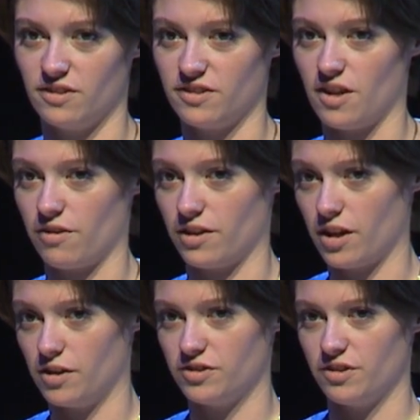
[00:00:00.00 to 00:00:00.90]
There's nothing
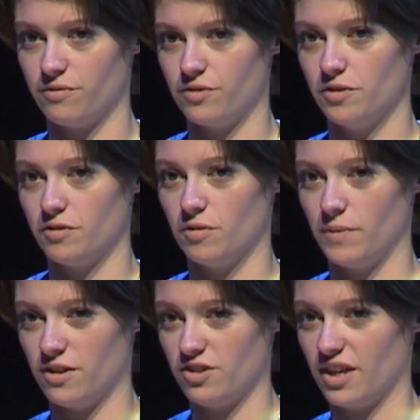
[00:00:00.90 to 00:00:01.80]
cosy and frugal
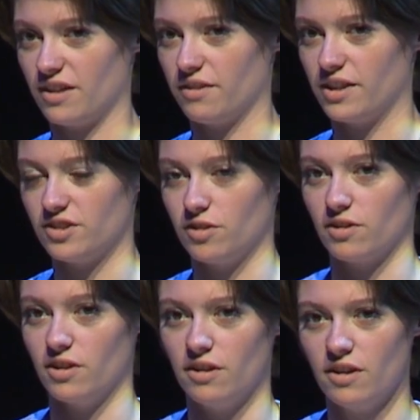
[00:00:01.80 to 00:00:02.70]
about dragging that
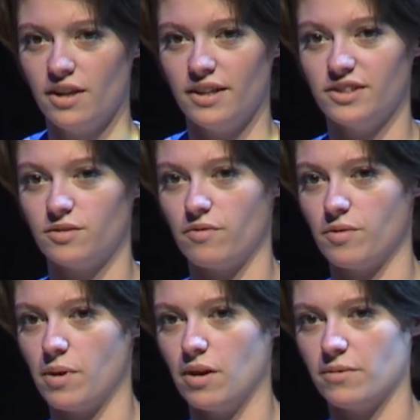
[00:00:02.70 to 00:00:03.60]
toddler into every
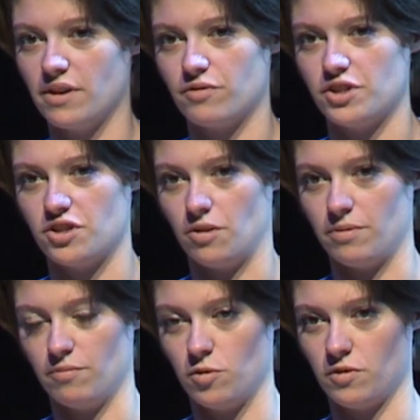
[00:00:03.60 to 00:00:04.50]
pub and every shop
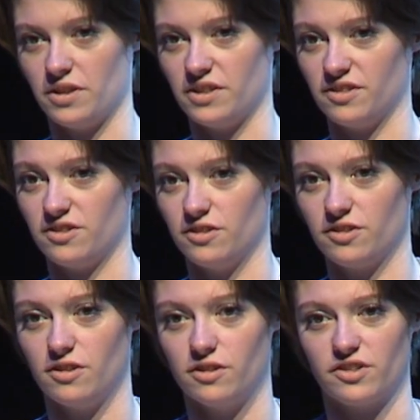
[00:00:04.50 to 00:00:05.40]
in walking
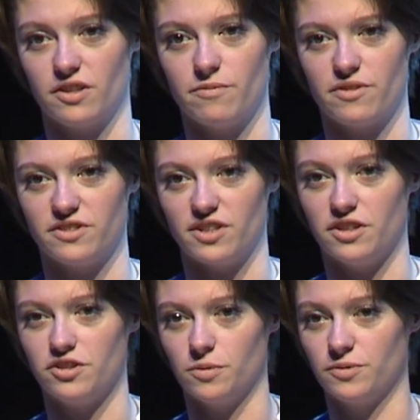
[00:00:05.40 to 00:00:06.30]
distance and asking them if there's
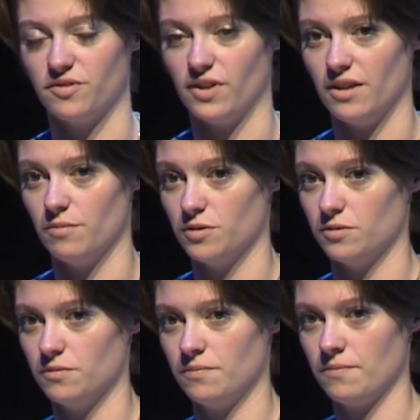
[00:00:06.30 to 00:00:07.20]
any jobs available.